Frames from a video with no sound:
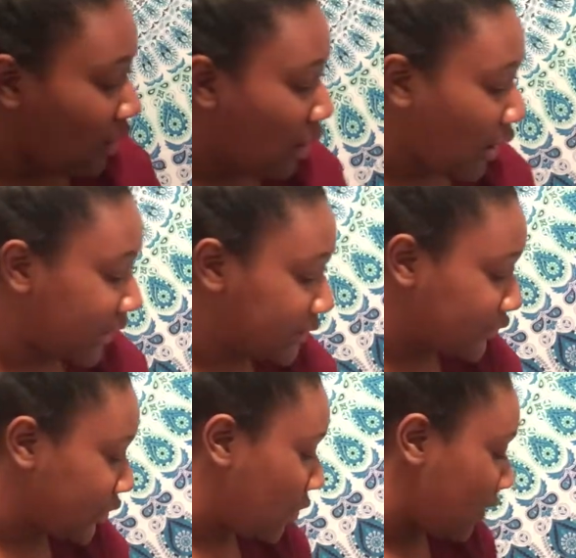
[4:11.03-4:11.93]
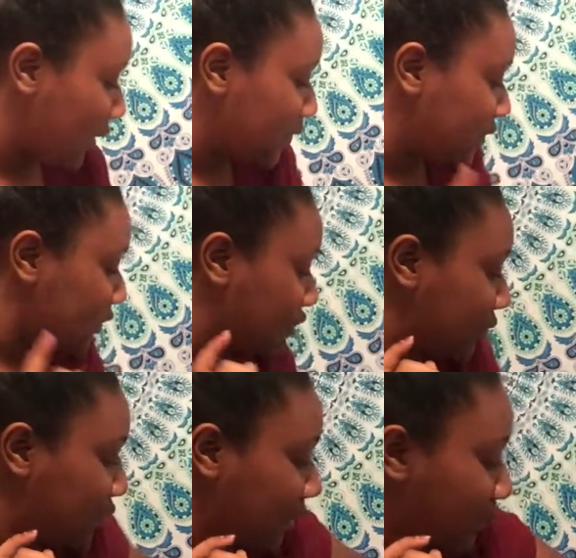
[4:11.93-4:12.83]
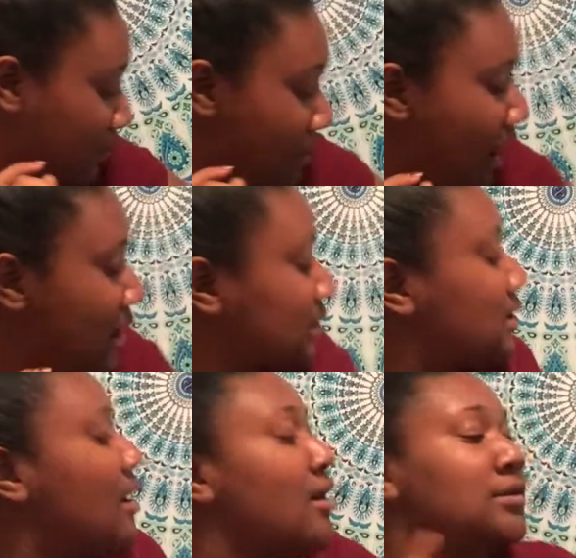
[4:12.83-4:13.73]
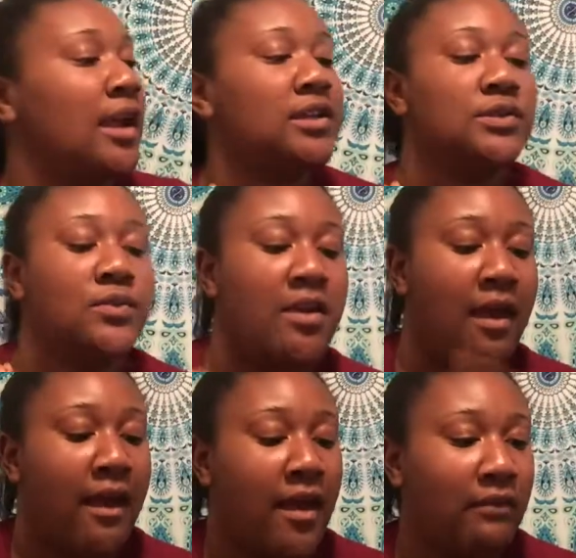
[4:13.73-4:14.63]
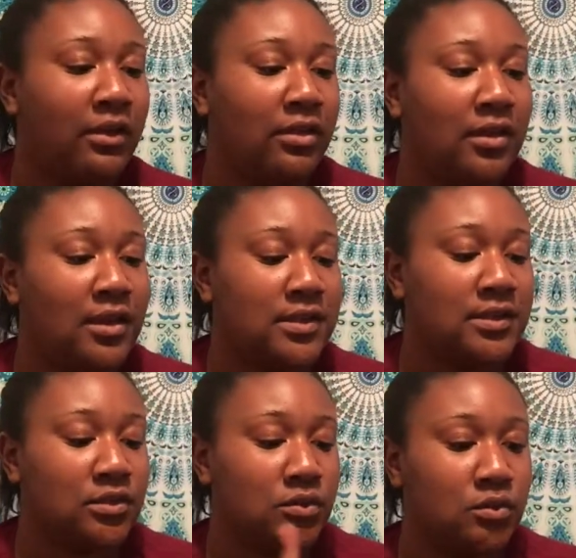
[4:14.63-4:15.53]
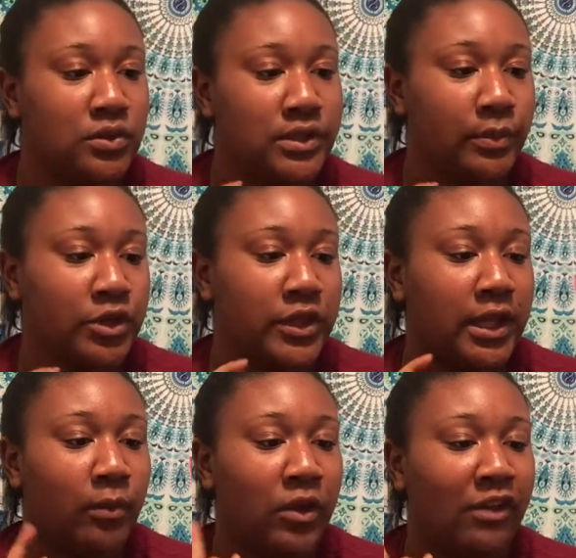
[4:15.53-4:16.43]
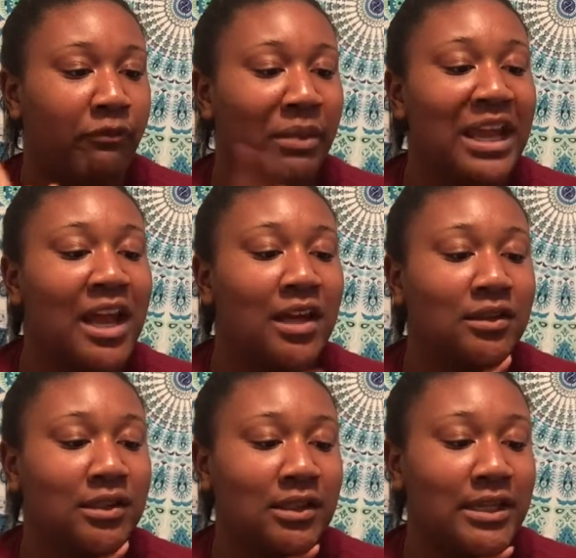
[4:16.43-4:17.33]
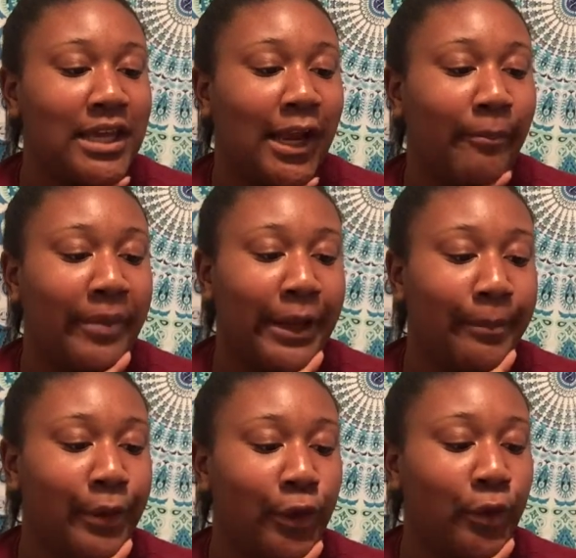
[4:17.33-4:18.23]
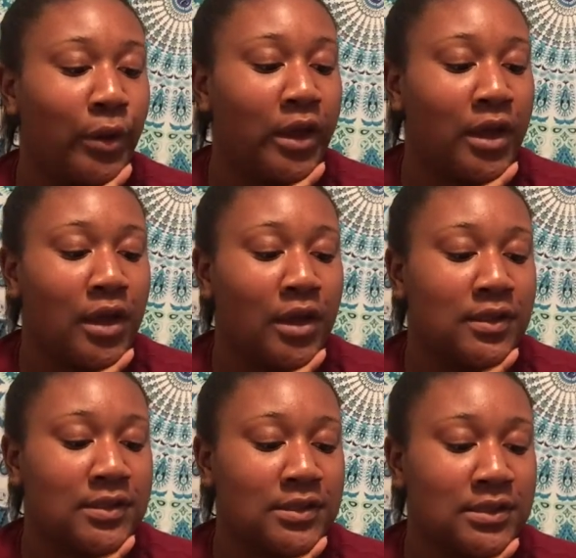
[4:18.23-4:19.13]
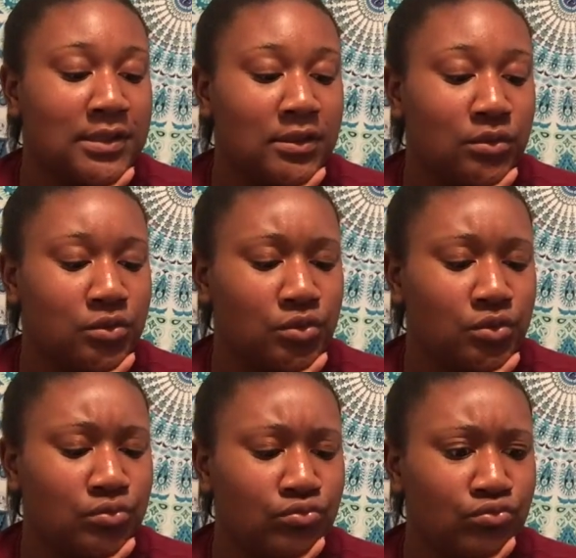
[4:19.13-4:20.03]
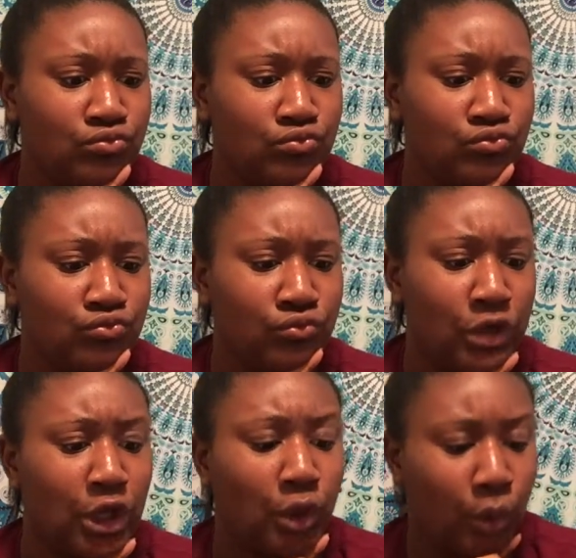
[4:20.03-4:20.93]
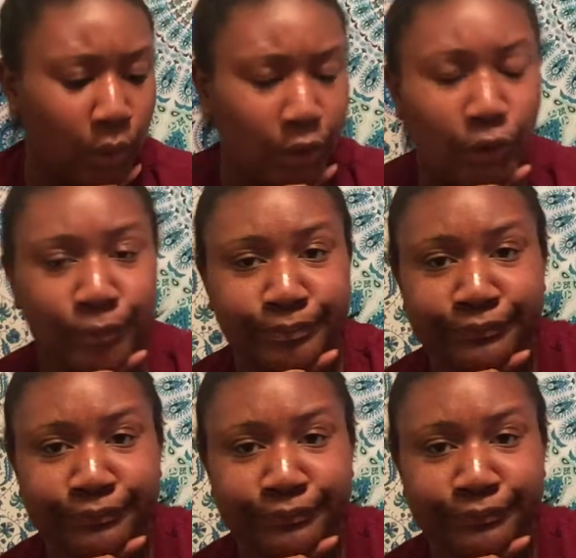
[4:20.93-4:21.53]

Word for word: Alright, so that was in its own separate box. Next we have this, ooh, summer theme. We have Pink Lily and Bamboo. This is, ooh, an oil.